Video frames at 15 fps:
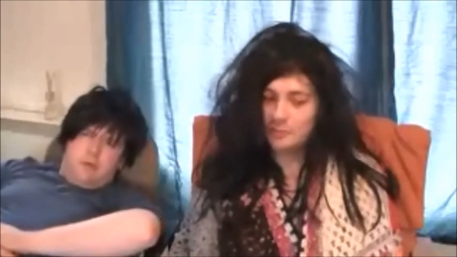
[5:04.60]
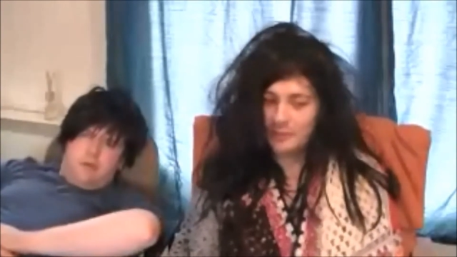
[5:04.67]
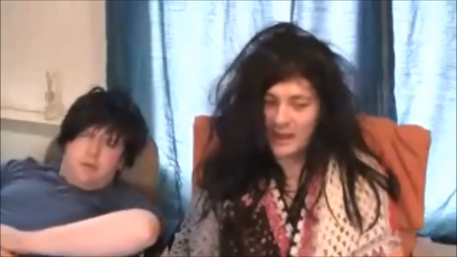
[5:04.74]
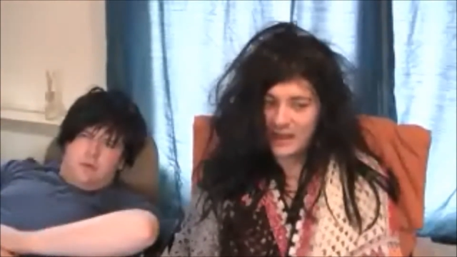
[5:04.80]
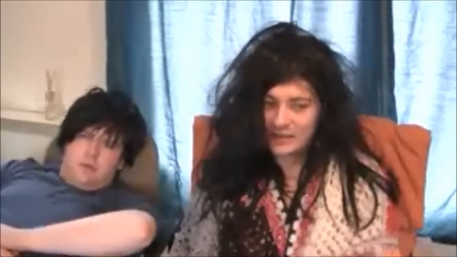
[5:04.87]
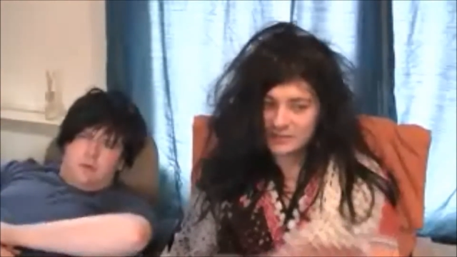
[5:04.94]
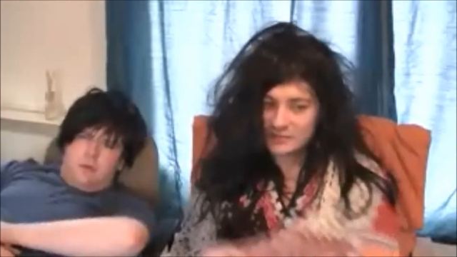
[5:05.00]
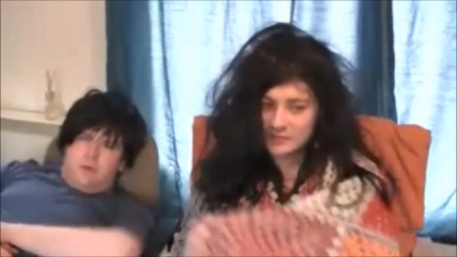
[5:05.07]

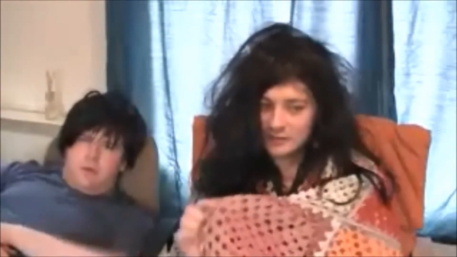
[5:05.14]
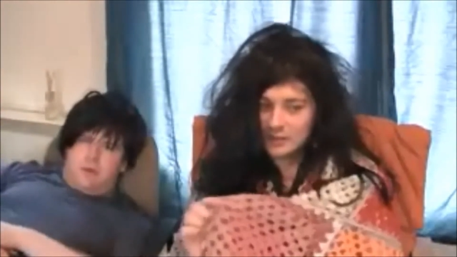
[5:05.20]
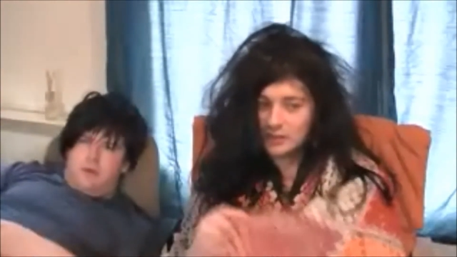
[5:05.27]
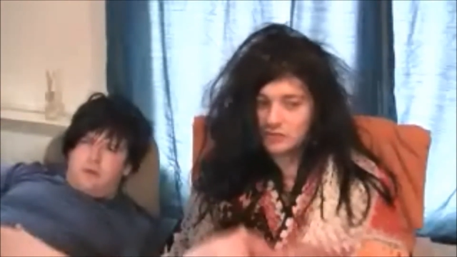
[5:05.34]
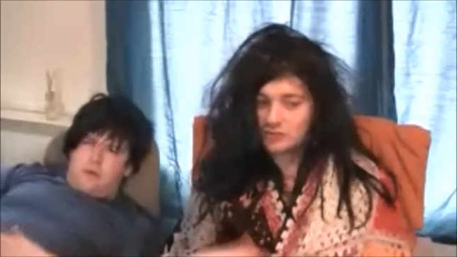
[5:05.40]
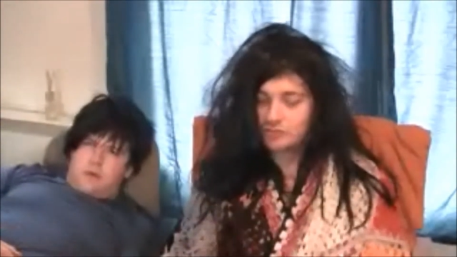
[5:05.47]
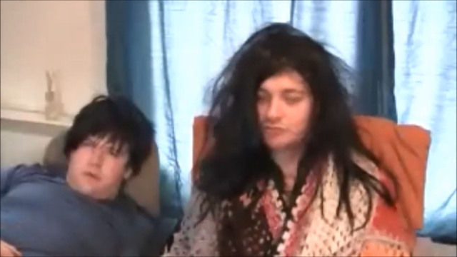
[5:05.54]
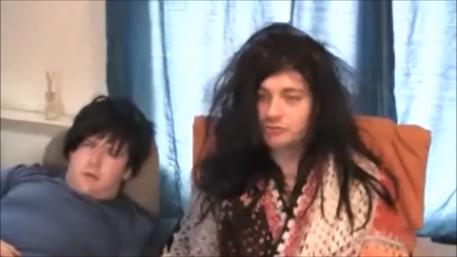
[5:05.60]
Speaker 1: pet.
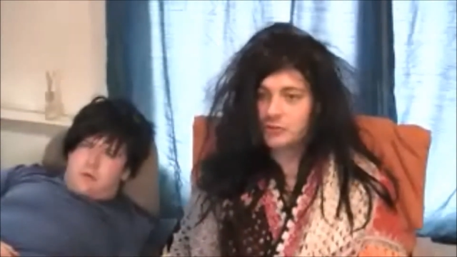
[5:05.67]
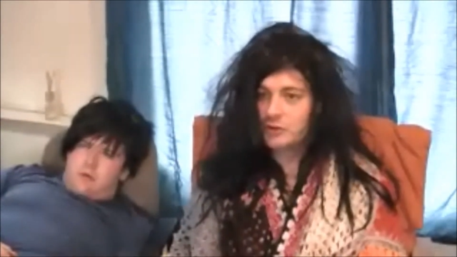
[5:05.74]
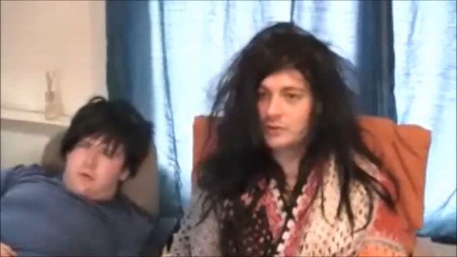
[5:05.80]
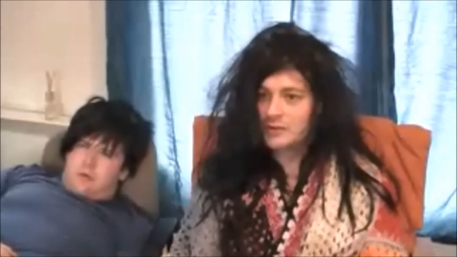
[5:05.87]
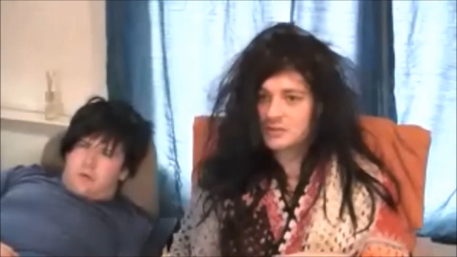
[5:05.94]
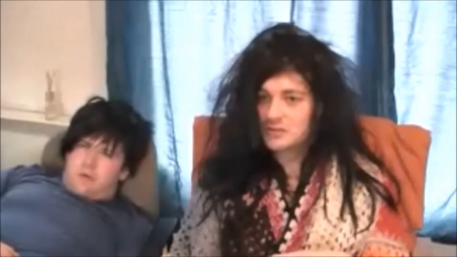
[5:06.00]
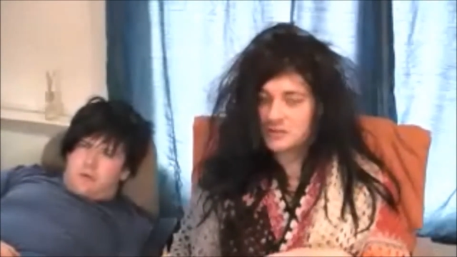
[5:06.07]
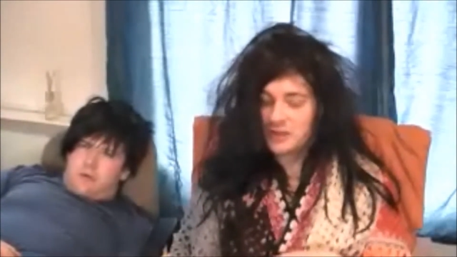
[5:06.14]
She's
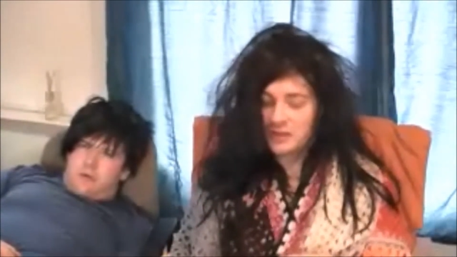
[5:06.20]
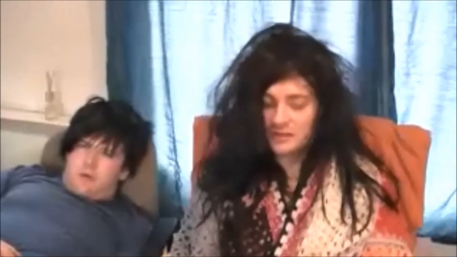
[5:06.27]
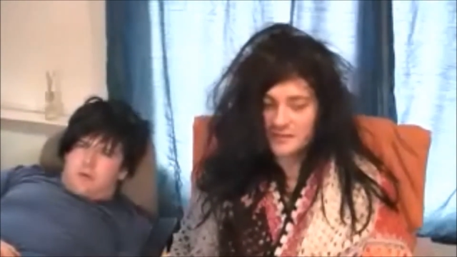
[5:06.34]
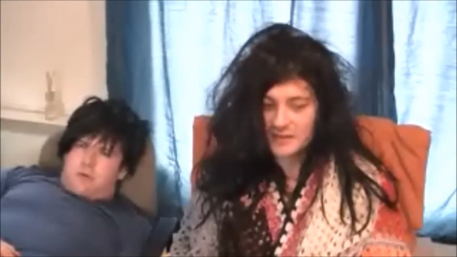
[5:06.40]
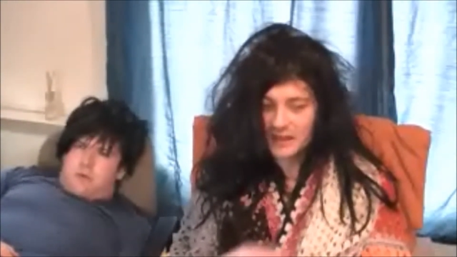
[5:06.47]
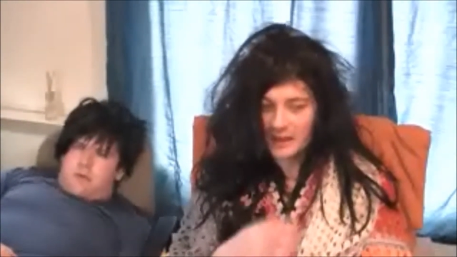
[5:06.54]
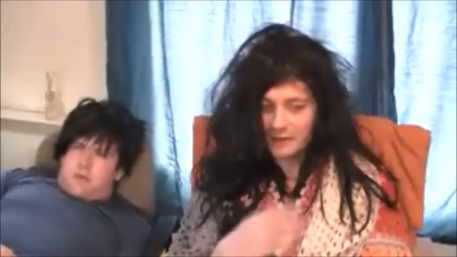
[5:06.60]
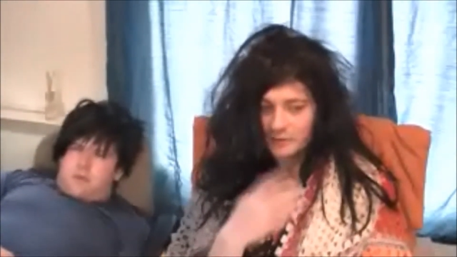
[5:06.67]
ruined girls
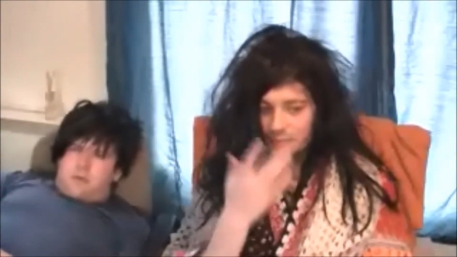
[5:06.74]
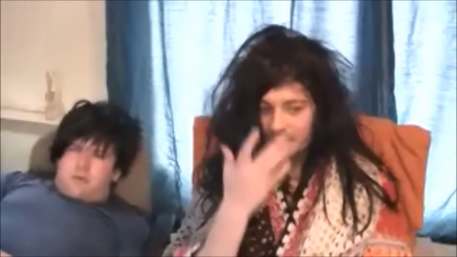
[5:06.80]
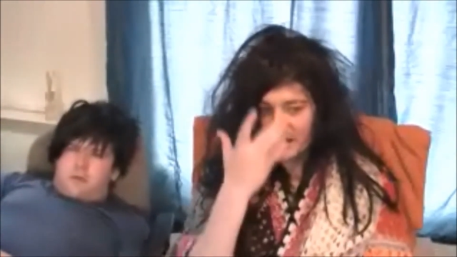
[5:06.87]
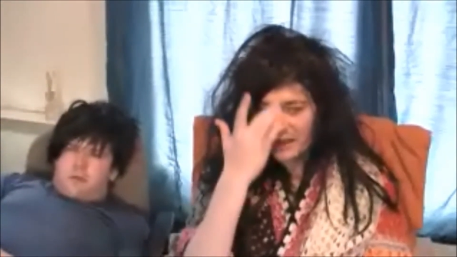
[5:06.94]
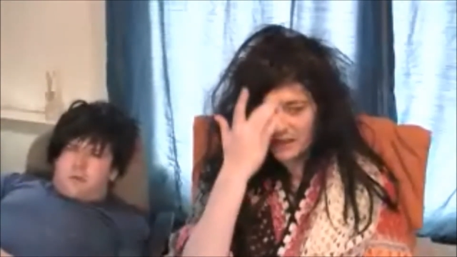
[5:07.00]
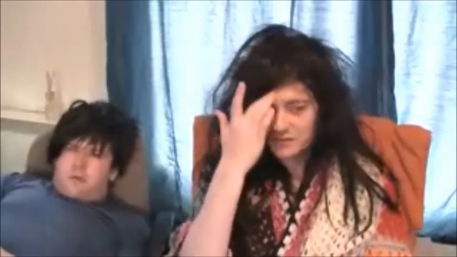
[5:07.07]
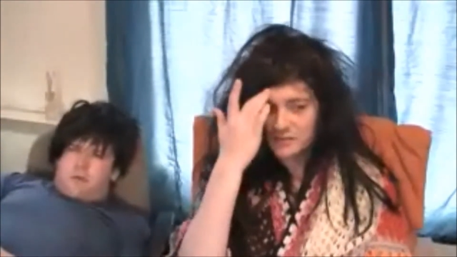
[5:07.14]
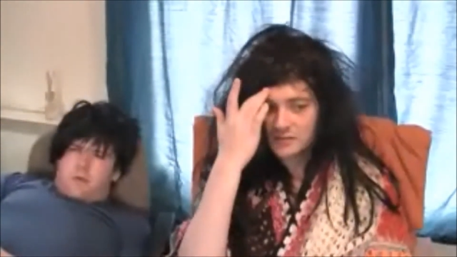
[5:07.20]
aloud,
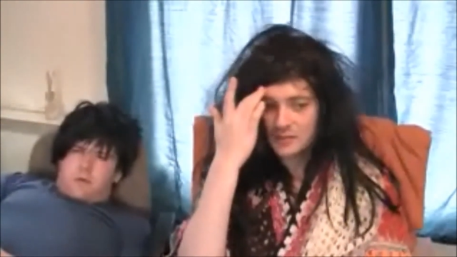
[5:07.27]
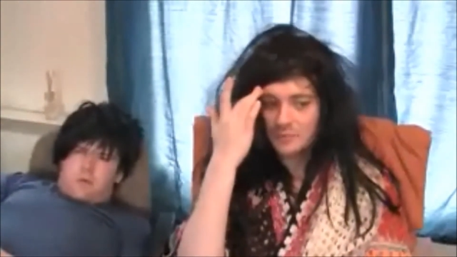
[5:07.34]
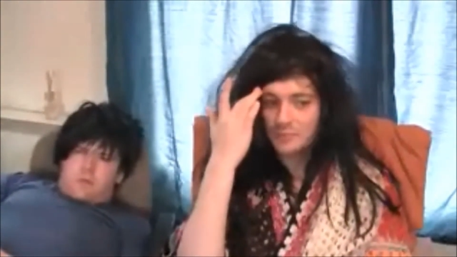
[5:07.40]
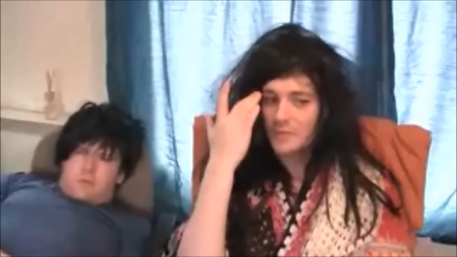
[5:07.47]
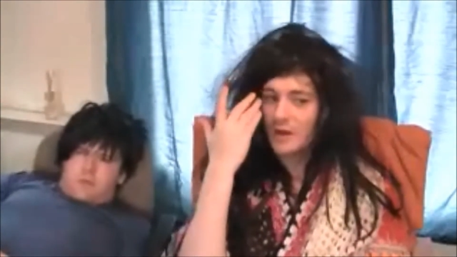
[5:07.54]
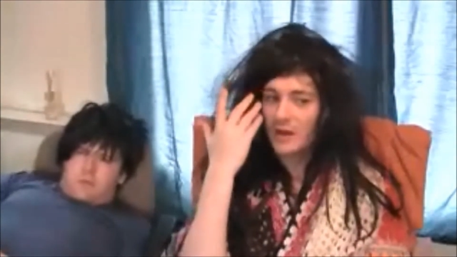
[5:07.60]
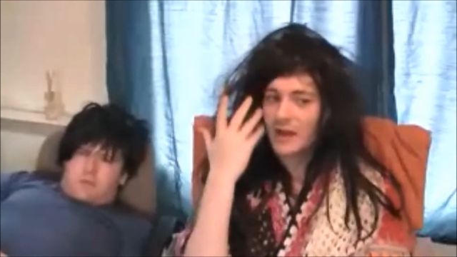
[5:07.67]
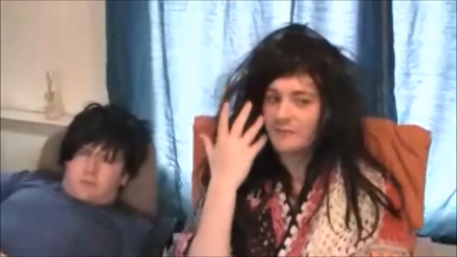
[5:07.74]
pet.
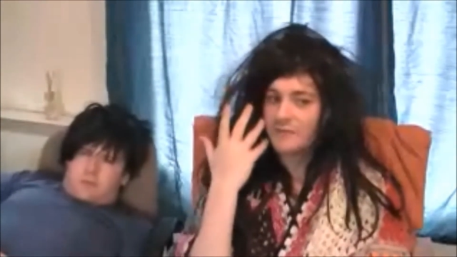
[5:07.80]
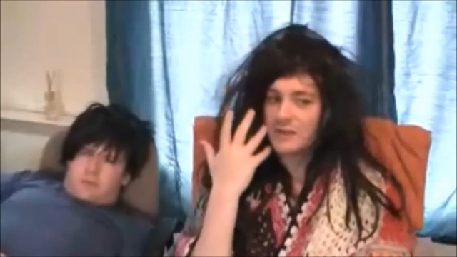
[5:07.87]
Not having